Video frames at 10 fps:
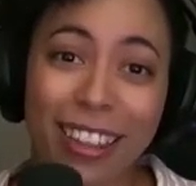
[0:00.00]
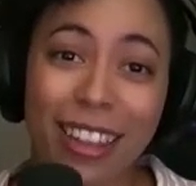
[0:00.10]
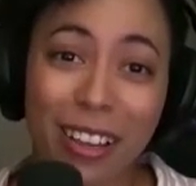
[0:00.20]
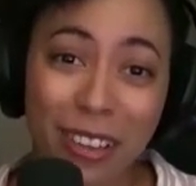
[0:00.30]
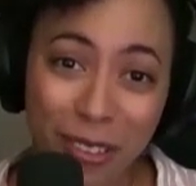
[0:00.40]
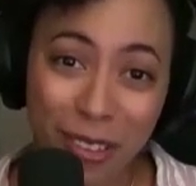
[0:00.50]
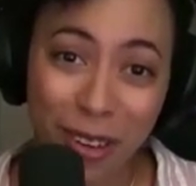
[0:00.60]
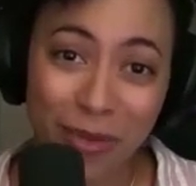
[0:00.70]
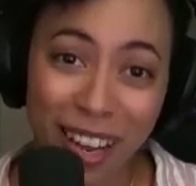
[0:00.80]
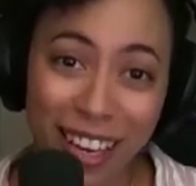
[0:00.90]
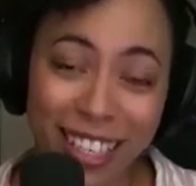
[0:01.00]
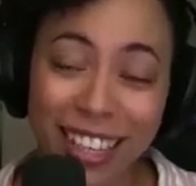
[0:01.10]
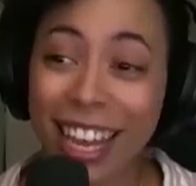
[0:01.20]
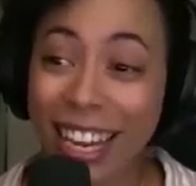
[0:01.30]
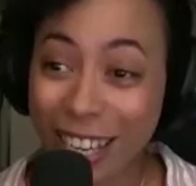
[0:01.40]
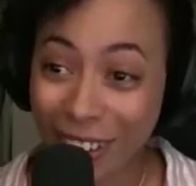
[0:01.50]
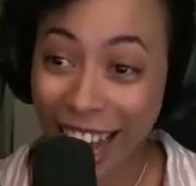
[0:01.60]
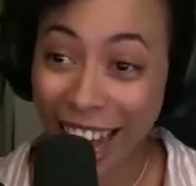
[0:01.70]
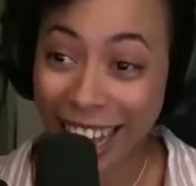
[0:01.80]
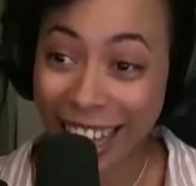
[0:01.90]
Thank you so much. Thank you,
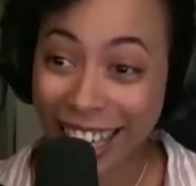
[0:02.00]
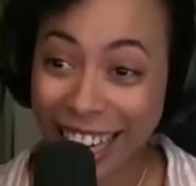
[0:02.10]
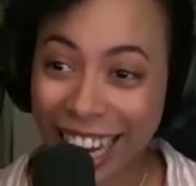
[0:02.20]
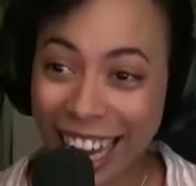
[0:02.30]
Cathy.